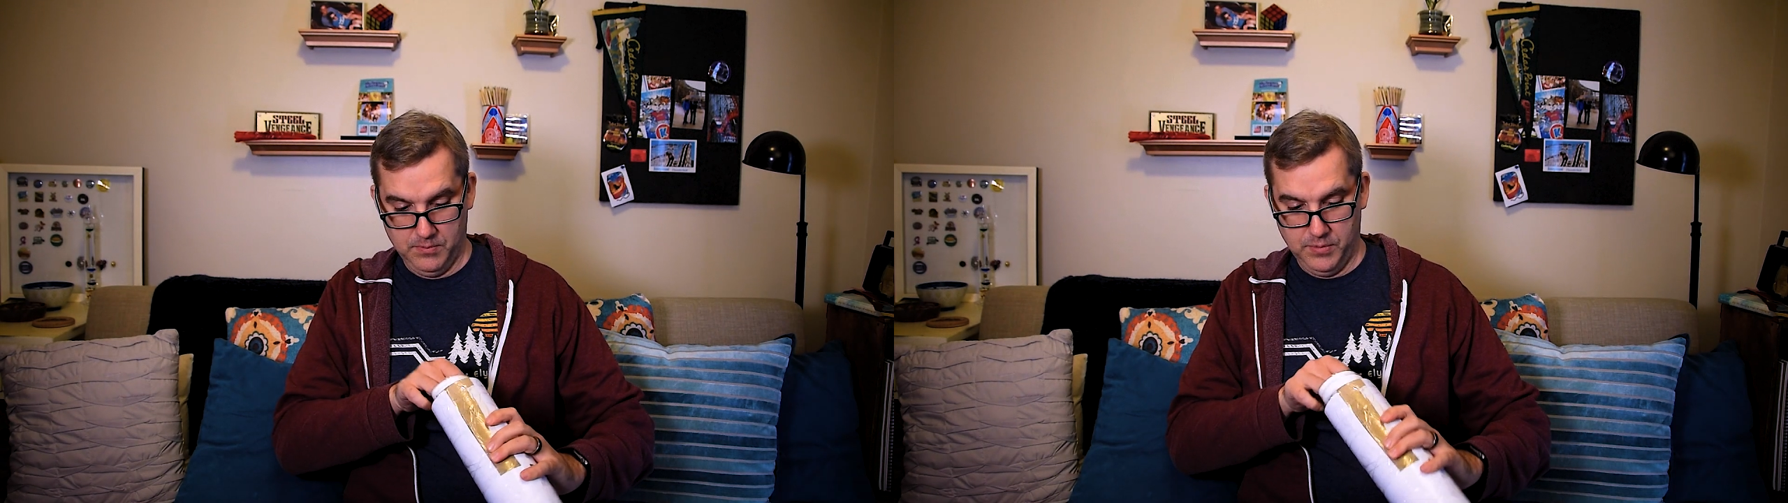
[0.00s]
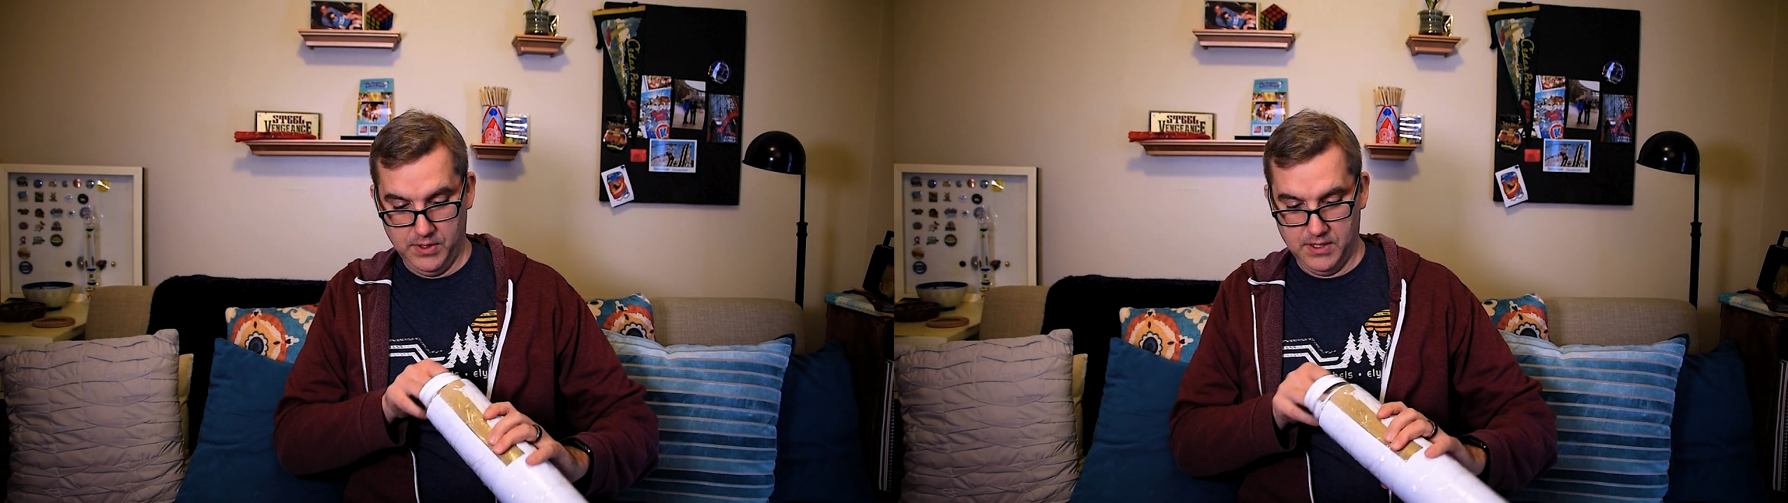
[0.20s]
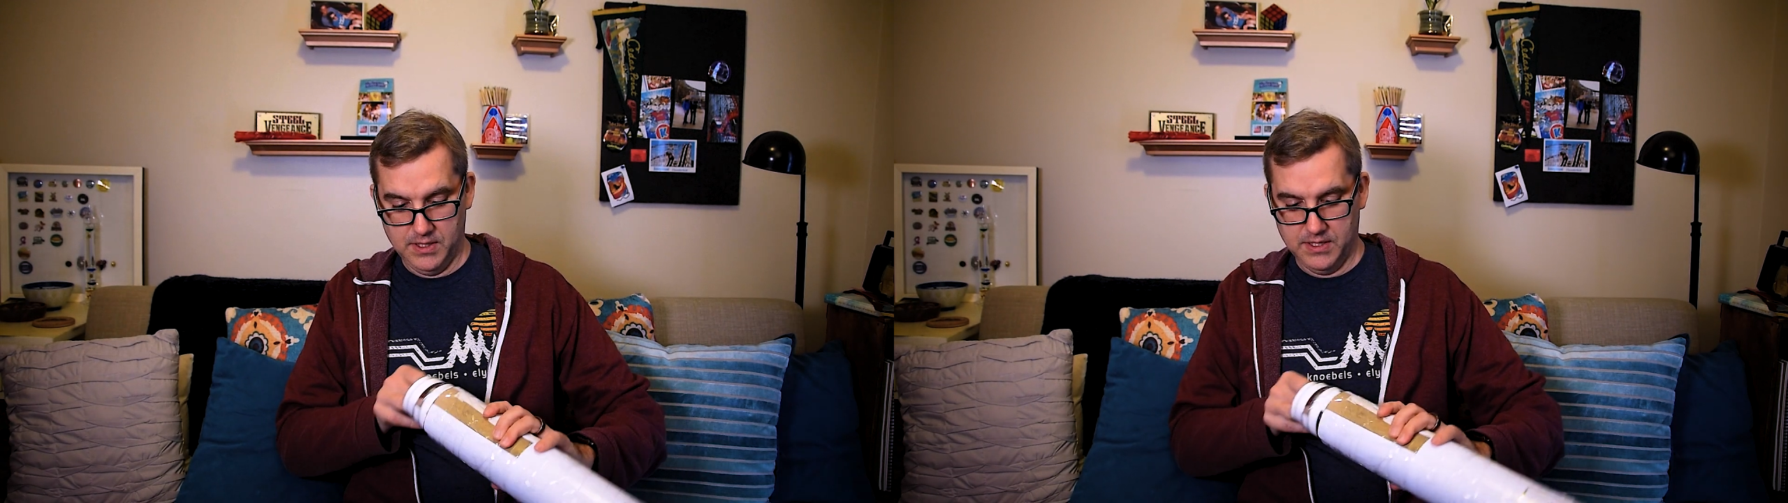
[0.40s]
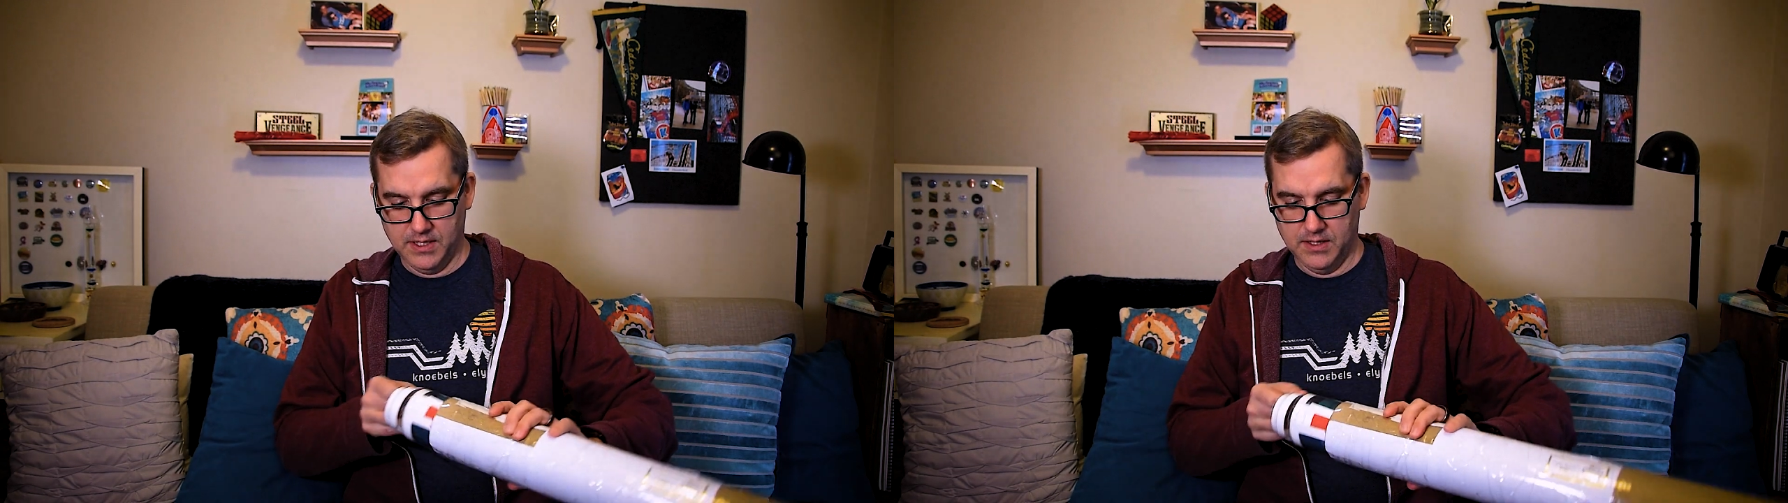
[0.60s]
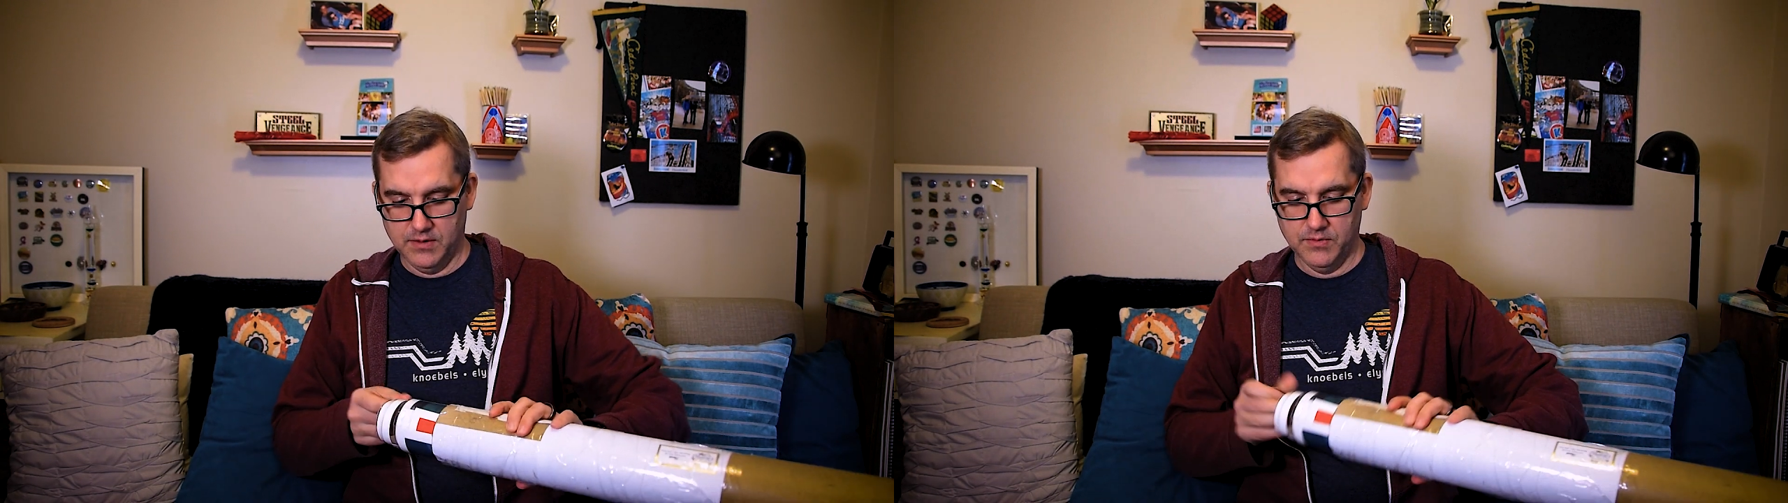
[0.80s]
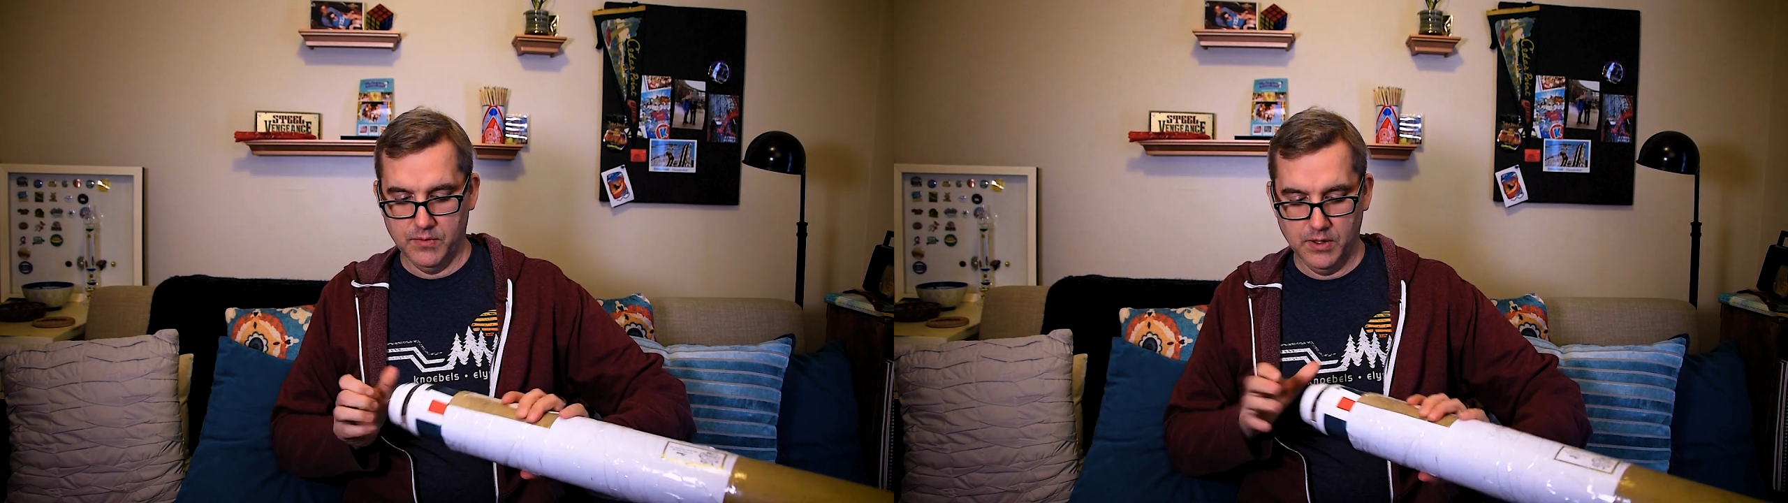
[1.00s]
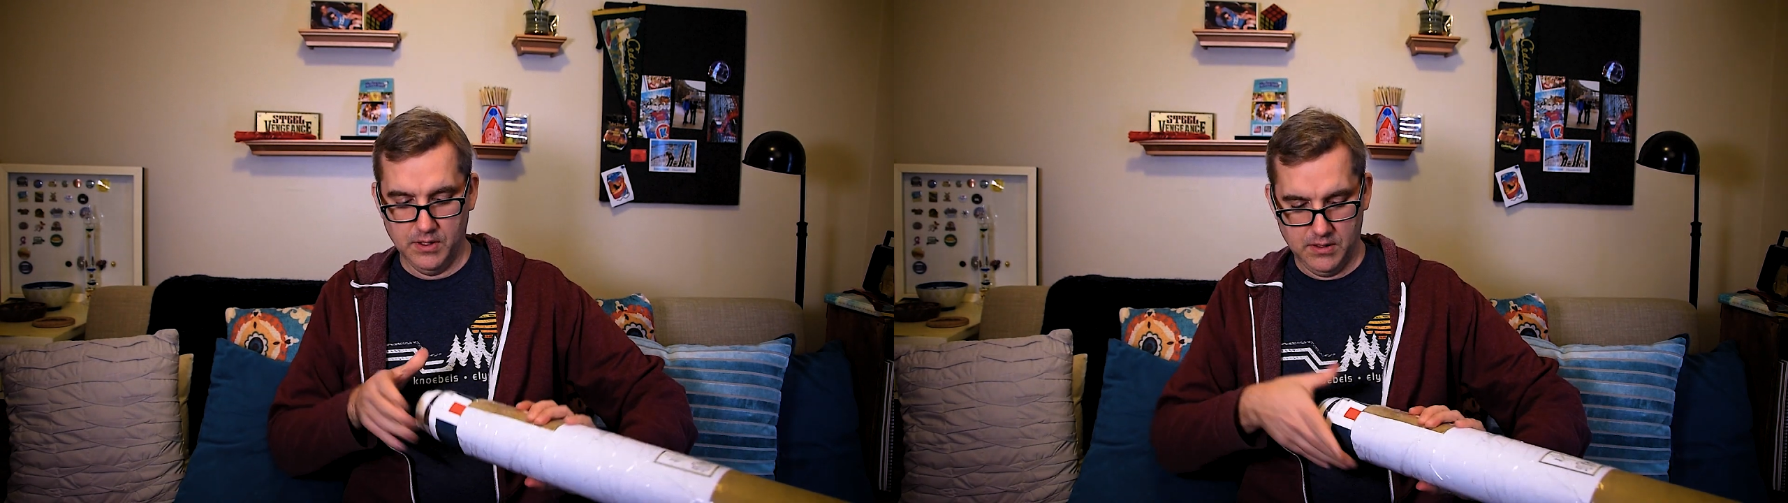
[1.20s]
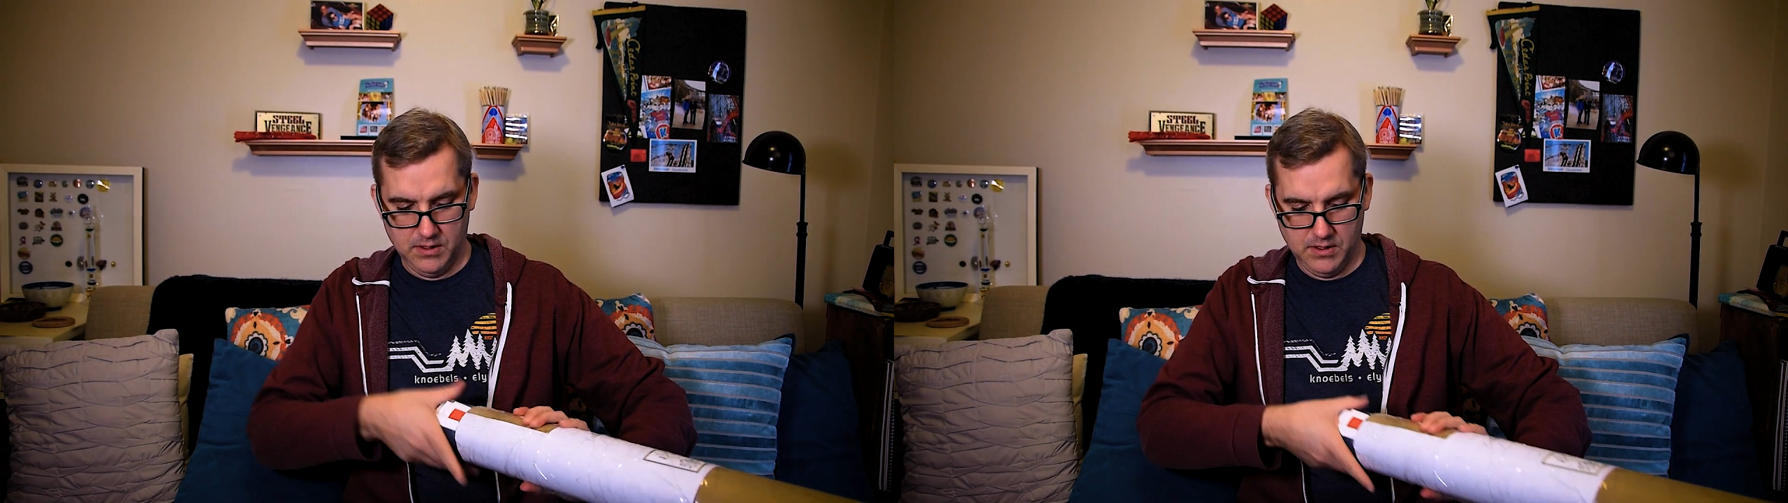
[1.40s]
put the ticket in for.